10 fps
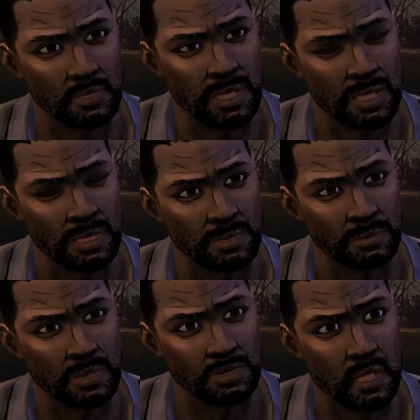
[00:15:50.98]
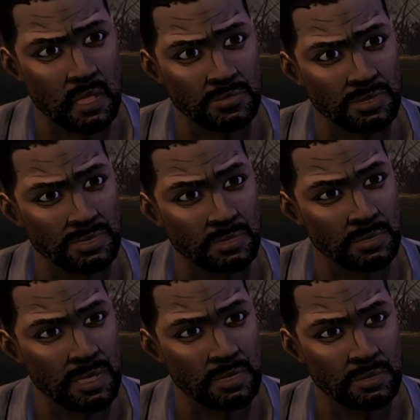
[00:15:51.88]
Anyway, let me know if
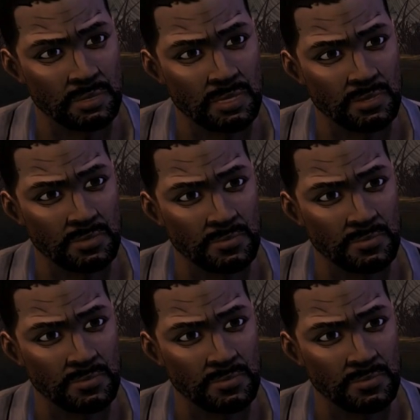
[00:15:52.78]
anything changes